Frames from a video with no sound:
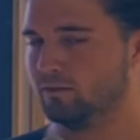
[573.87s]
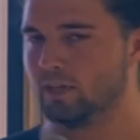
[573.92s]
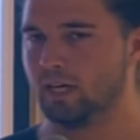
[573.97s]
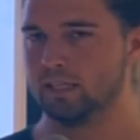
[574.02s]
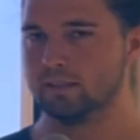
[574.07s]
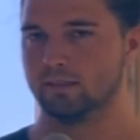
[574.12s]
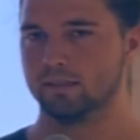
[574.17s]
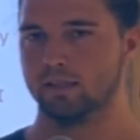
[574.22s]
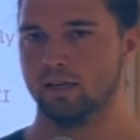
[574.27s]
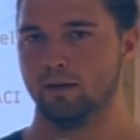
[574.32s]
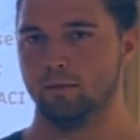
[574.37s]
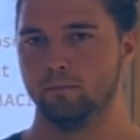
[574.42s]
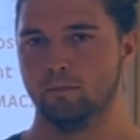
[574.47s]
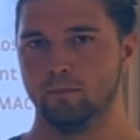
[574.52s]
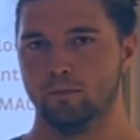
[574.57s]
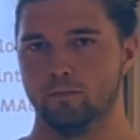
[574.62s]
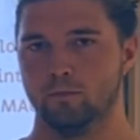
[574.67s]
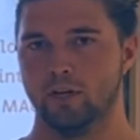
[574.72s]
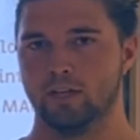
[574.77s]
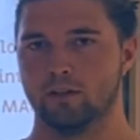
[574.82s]
got some
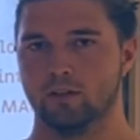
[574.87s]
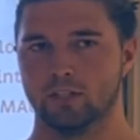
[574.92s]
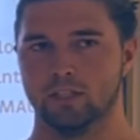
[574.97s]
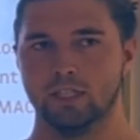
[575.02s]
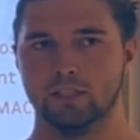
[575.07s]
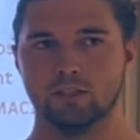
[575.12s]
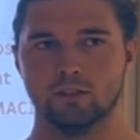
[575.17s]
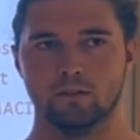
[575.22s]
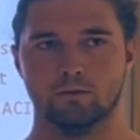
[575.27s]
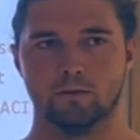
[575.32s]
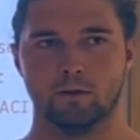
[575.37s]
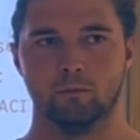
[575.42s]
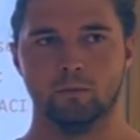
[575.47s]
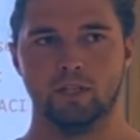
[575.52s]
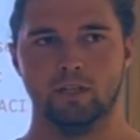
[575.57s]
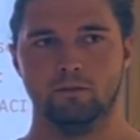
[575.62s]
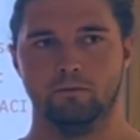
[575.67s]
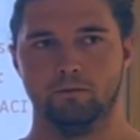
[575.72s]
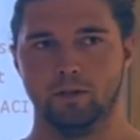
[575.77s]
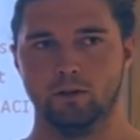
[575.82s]
recognition from
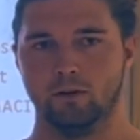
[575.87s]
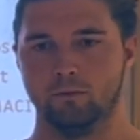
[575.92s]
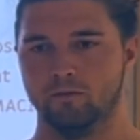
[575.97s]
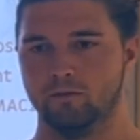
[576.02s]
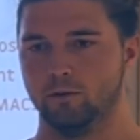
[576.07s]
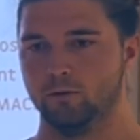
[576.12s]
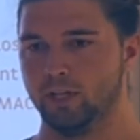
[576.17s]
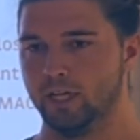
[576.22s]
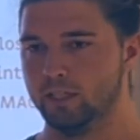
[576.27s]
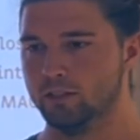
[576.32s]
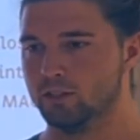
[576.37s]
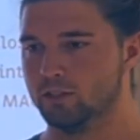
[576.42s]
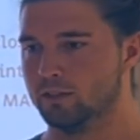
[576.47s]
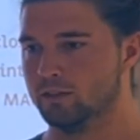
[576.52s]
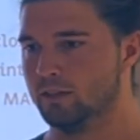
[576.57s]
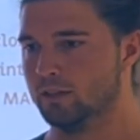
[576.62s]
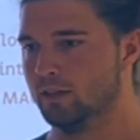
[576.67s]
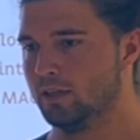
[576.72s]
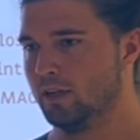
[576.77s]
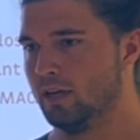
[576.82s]
the Ethereum
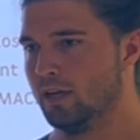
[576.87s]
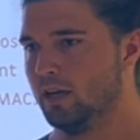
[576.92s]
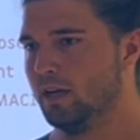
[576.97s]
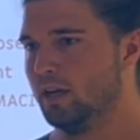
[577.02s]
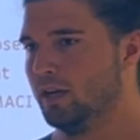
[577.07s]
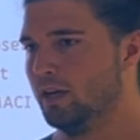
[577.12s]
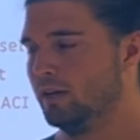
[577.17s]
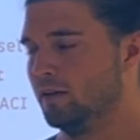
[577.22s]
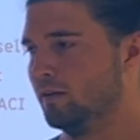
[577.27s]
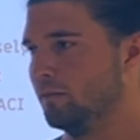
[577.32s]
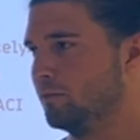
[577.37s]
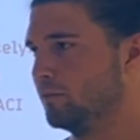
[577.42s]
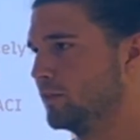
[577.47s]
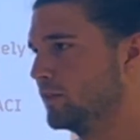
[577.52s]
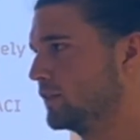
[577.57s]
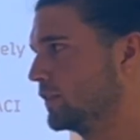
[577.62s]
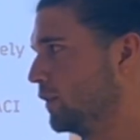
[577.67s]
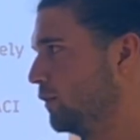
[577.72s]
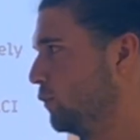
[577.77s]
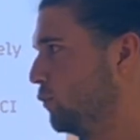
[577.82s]
Foundation,
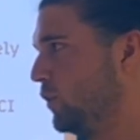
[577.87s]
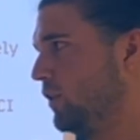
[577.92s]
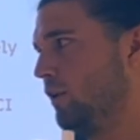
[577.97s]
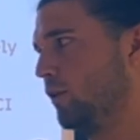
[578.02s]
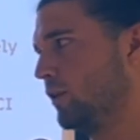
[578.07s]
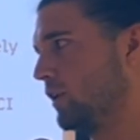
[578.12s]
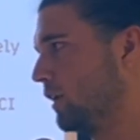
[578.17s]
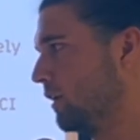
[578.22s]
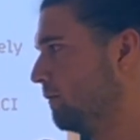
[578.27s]
so we're looking